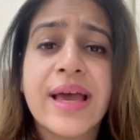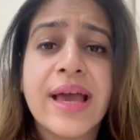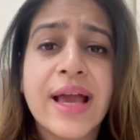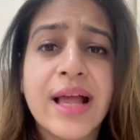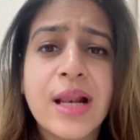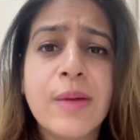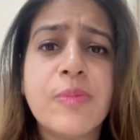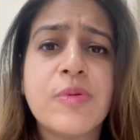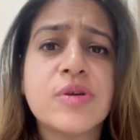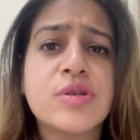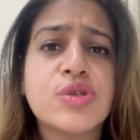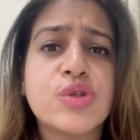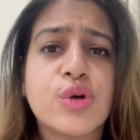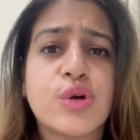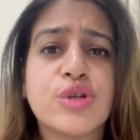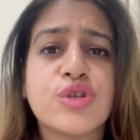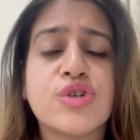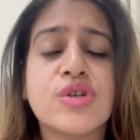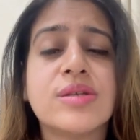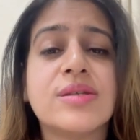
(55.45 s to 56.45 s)
help
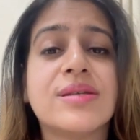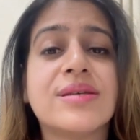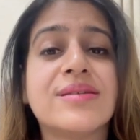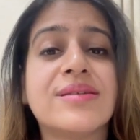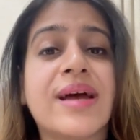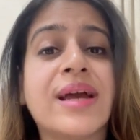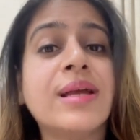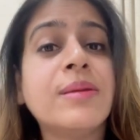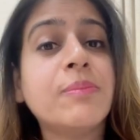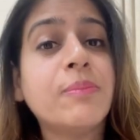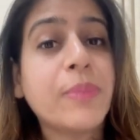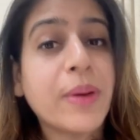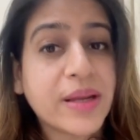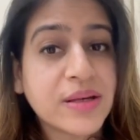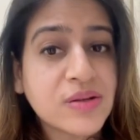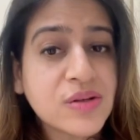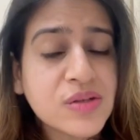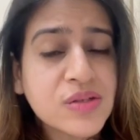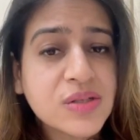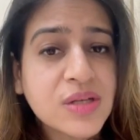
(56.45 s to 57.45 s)
researchers design
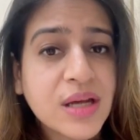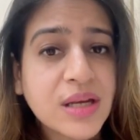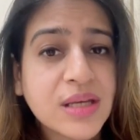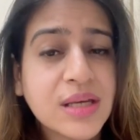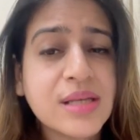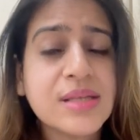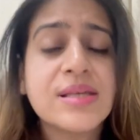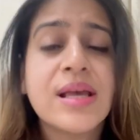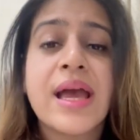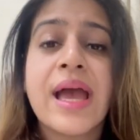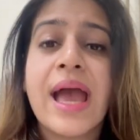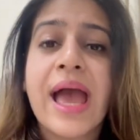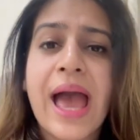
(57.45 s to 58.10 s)
better studies